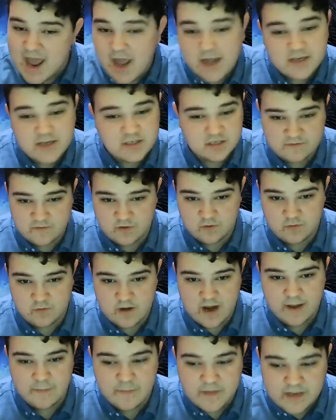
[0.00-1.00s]
and Jennifer
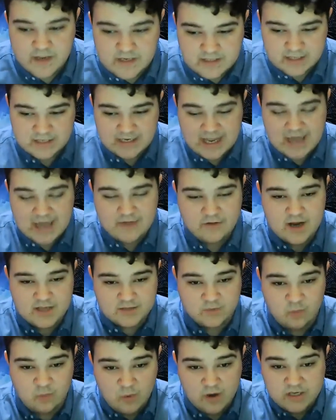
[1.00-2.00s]
Grey together
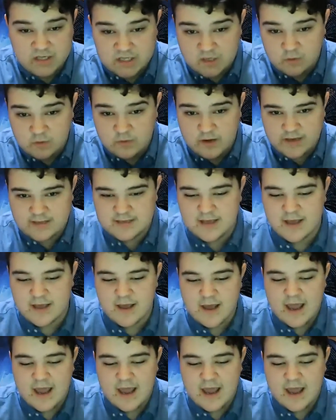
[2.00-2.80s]
as one unit,